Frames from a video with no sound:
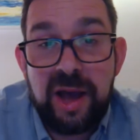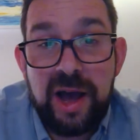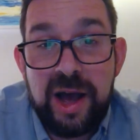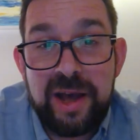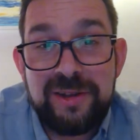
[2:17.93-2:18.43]

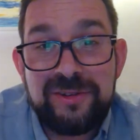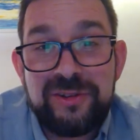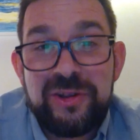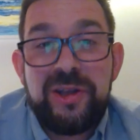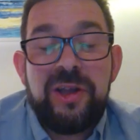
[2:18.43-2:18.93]
And
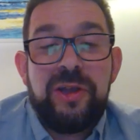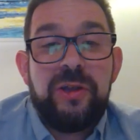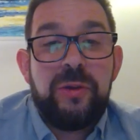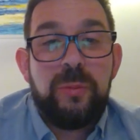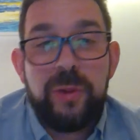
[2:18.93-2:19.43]

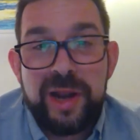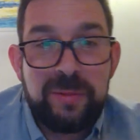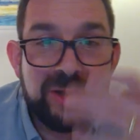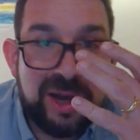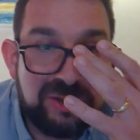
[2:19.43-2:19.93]
when I
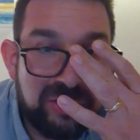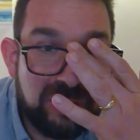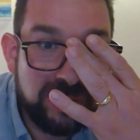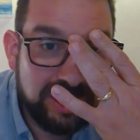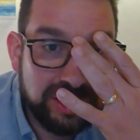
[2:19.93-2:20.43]
was asked to
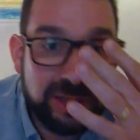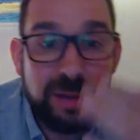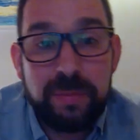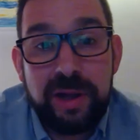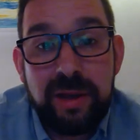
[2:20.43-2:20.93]
do this
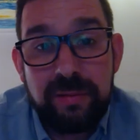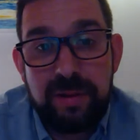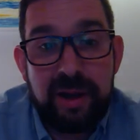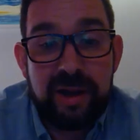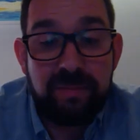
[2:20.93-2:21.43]
assembly,
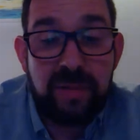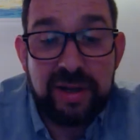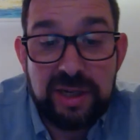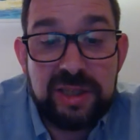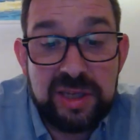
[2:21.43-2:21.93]
I,
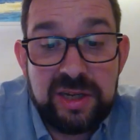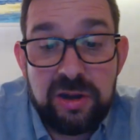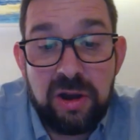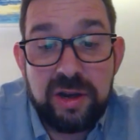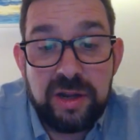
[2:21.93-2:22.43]
I did sit
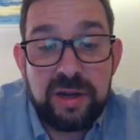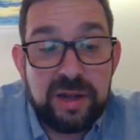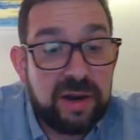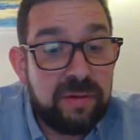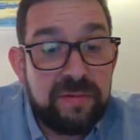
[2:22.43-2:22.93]
down and,
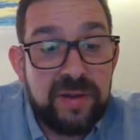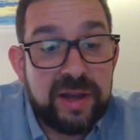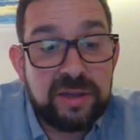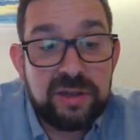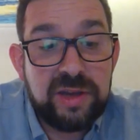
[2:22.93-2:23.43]
and I
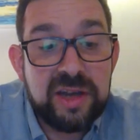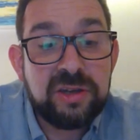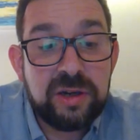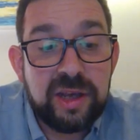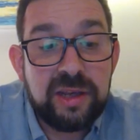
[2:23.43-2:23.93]
reflected
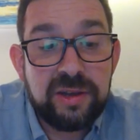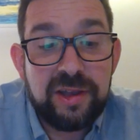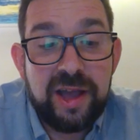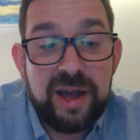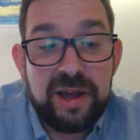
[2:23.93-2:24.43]
yesterday
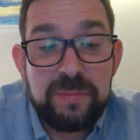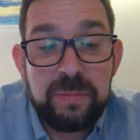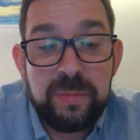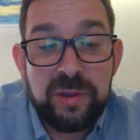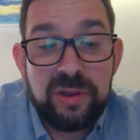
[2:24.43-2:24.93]

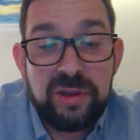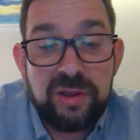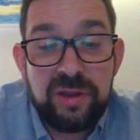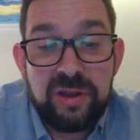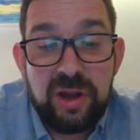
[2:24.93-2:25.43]
um,
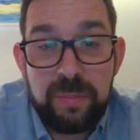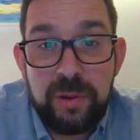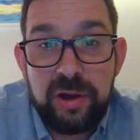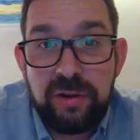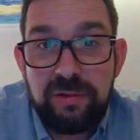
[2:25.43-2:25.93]

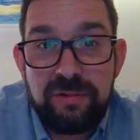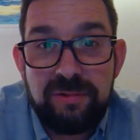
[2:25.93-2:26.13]
about